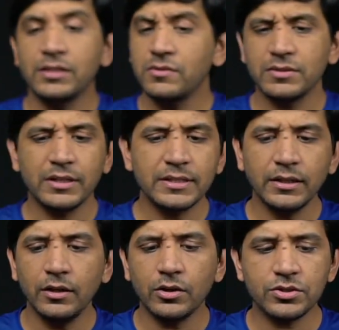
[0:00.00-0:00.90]
This was
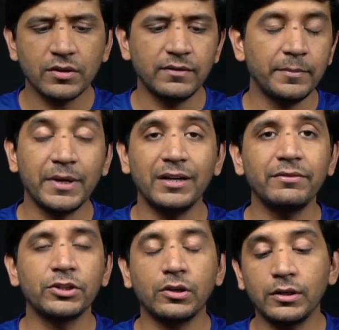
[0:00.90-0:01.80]
recently launched on Flipkart.
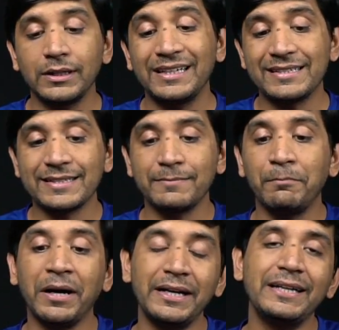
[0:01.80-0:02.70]
We thought, let's
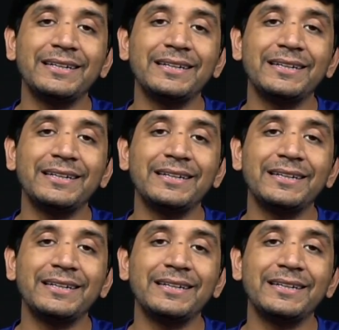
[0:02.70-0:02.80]
buy it,